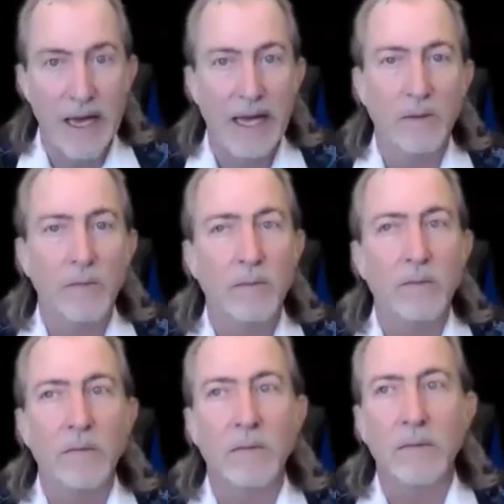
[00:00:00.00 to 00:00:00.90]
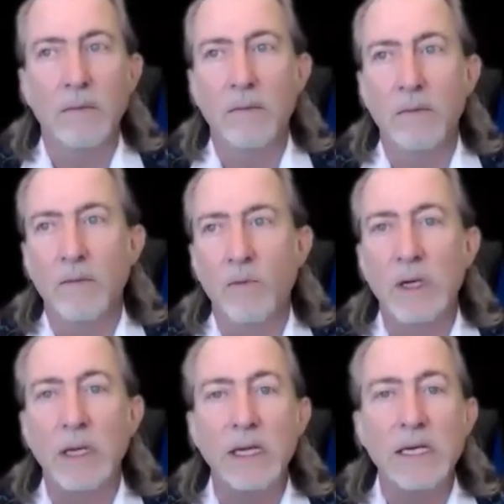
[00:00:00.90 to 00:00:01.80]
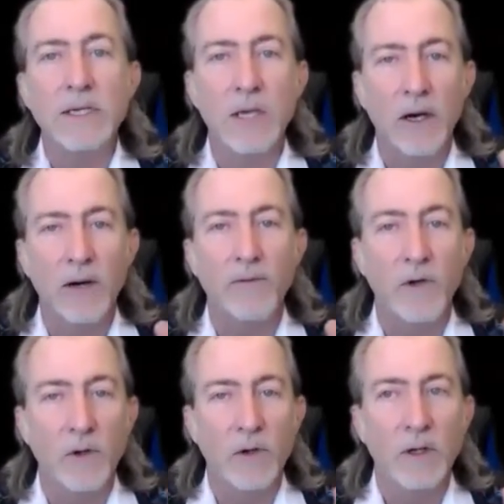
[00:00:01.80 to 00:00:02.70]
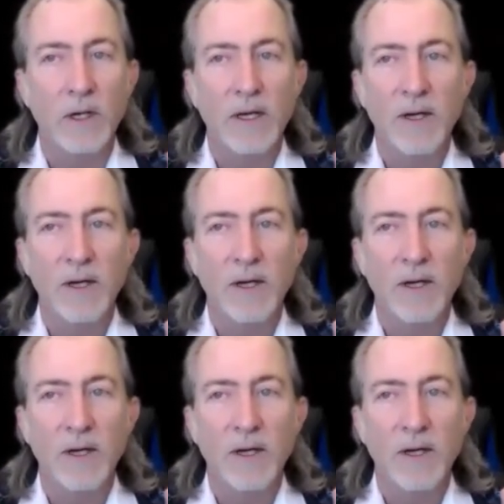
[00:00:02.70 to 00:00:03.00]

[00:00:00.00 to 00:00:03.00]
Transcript: that release of your,